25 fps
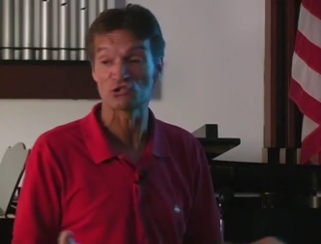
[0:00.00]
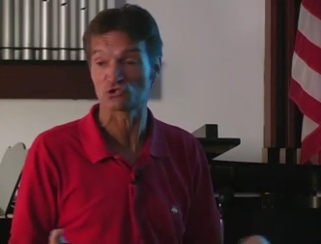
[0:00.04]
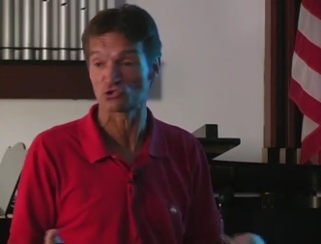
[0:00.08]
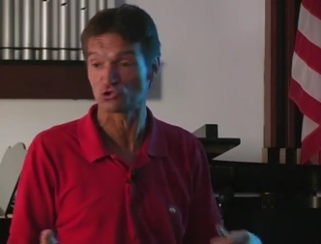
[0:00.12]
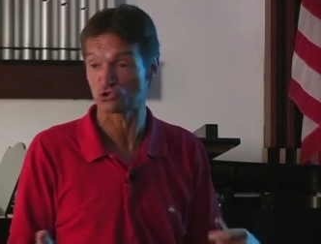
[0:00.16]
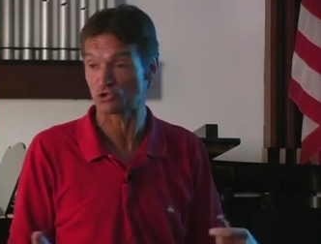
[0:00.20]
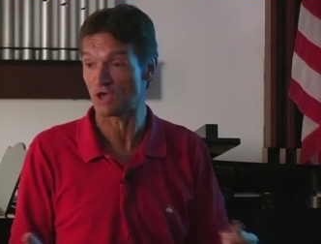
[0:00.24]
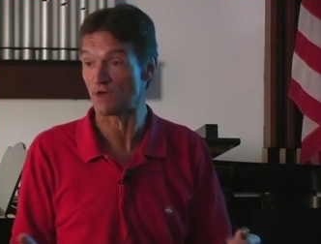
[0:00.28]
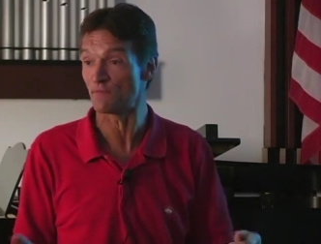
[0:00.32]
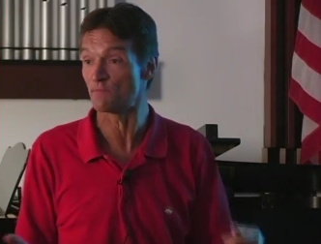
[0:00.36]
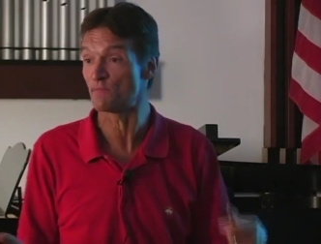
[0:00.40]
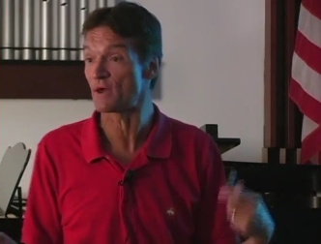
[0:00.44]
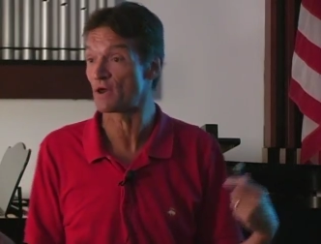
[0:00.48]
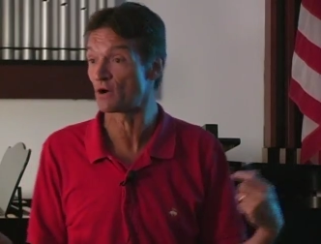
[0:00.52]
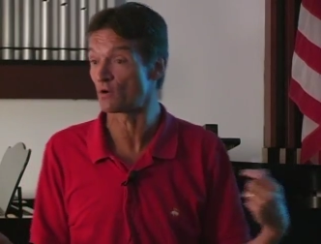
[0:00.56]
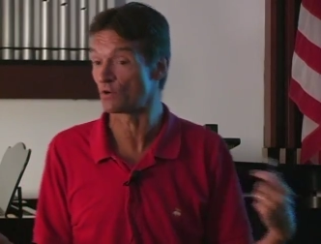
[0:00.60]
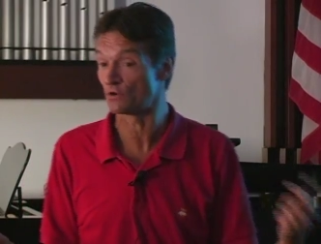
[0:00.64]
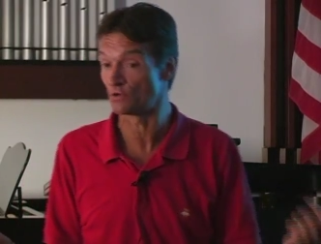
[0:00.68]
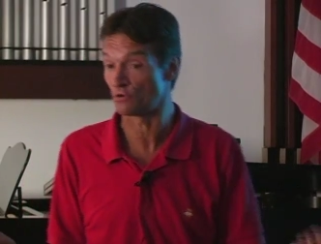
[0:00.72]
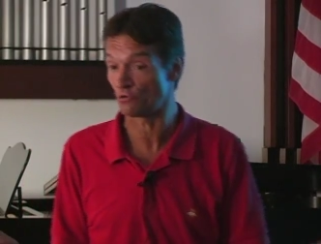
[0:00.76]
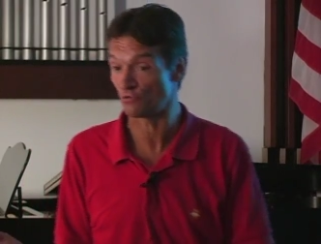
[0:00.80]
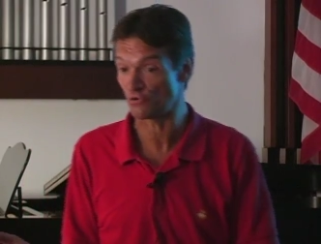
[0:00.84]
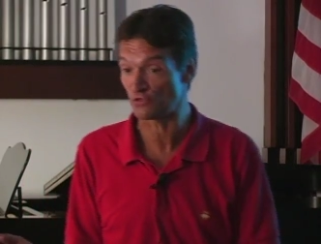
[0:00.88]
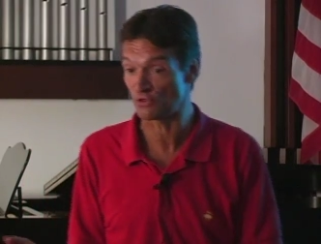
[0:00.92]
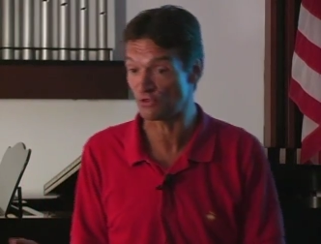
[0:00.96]
so you have better
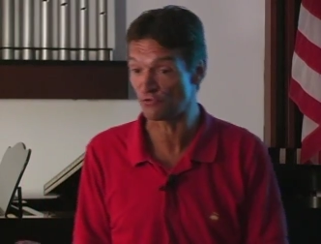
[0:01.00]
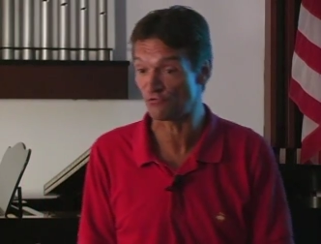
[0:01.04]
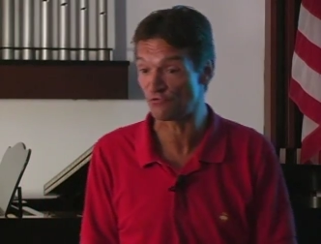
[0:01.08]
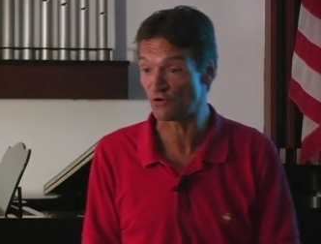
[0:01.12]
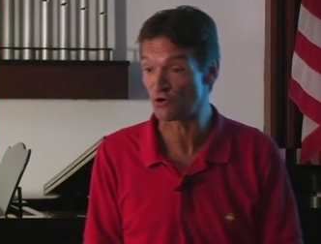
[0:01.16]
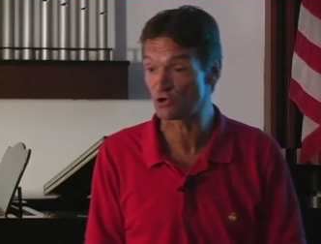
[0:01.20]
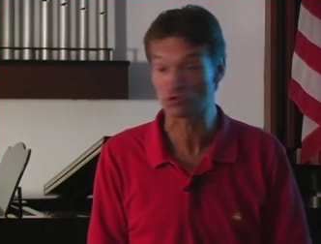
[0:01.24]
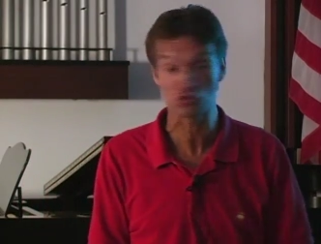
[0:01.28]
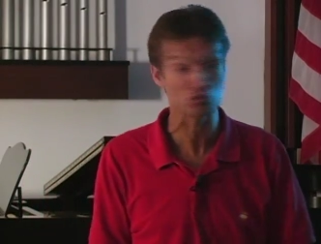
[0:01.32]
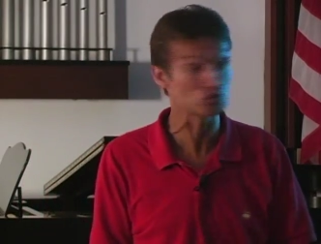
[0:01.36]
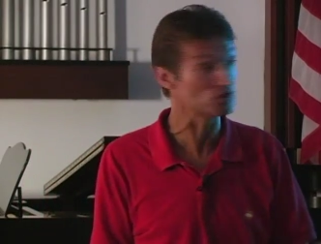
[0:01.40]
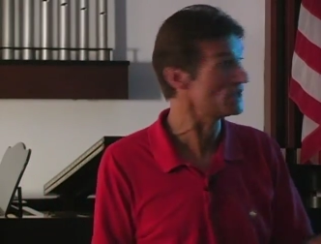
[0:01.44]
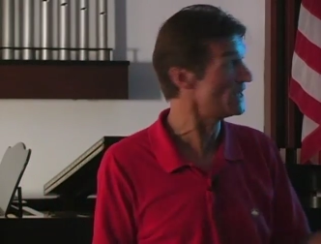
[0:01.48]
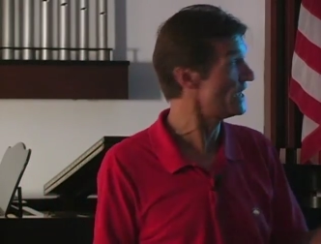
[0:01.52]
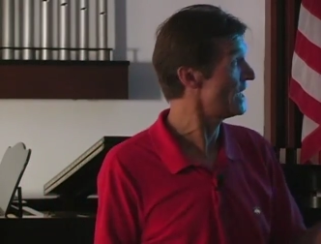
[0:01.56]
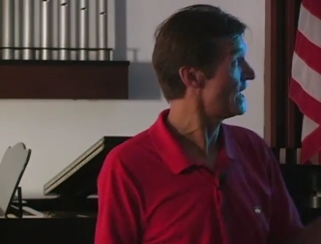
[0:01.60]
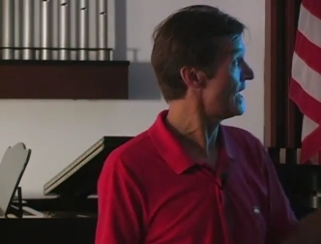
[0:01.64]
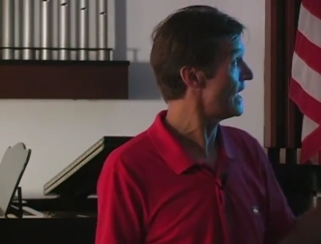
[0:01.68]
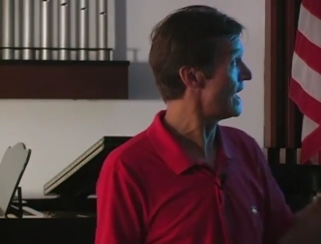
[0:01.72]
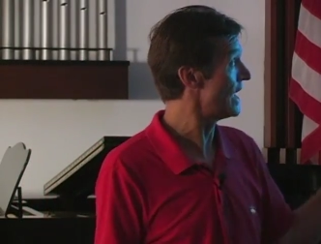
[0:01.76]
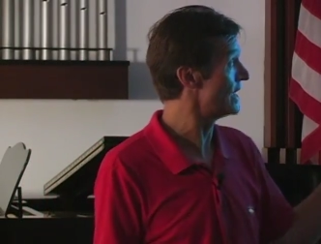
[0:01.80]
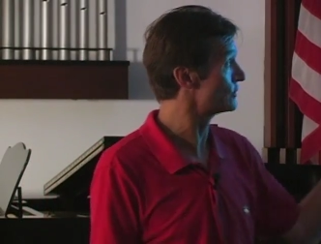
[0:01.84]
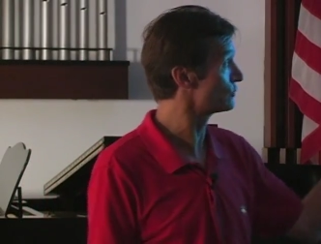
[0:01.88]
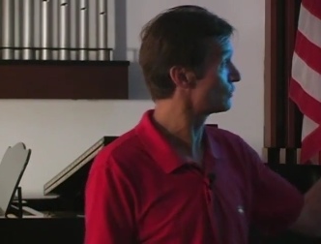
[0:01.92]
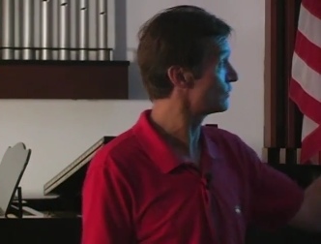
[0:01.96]
endothelial function
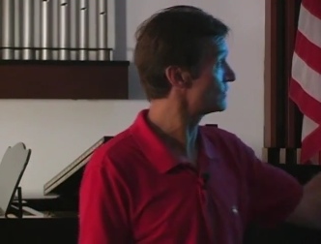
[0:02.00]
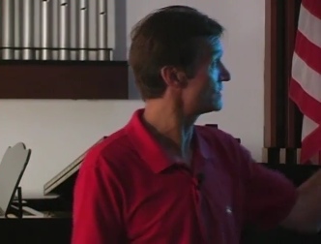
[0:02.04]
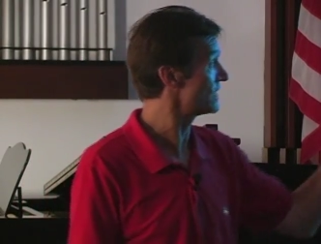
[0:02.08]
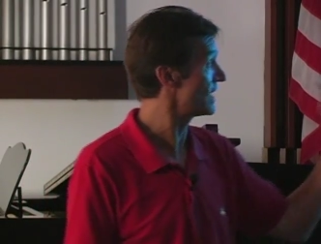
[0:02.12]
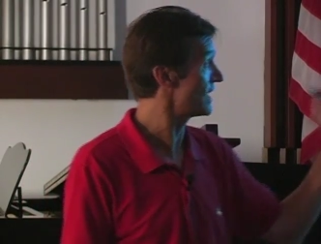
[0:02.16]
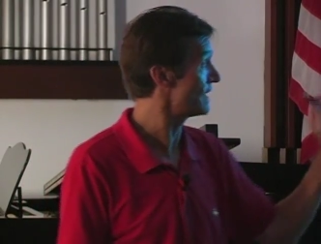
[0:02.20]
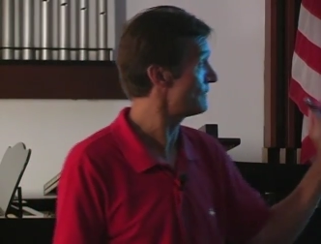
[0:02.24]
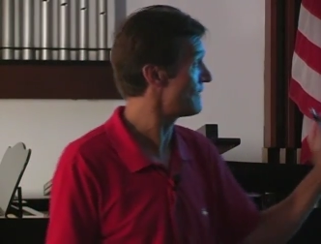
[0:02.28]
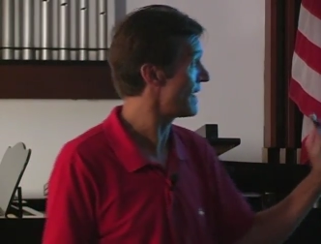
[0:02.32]
and to retain